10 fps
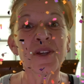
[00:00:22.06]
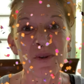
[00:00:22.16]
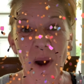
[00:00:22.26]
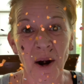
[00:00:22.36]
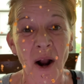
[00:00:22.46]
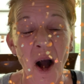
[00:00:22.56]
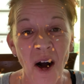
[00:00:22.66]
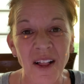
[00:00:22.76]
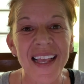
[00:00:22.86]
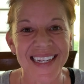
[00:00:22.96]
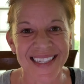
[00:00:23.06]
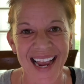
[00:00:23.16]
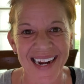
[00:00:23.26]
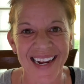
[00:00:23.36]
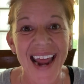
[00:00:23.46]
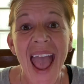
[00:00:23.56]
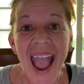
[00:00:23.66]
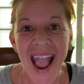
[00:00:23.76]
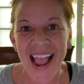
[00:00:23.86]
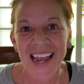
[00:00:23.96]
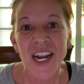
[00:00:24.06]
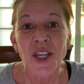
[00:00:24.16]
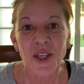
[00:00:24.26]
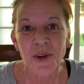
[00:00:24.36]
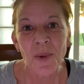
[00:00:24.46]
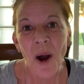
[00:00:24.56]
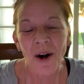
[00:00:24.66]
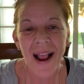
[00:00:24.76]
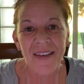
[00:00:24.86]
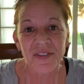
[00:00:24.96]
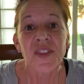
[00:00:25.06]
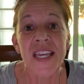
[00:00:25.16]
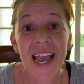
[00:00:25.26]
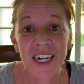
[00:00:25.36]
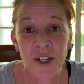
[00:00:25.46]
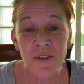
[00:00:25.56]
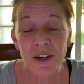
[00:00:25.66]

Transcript: you are all excited and you are at the edge of your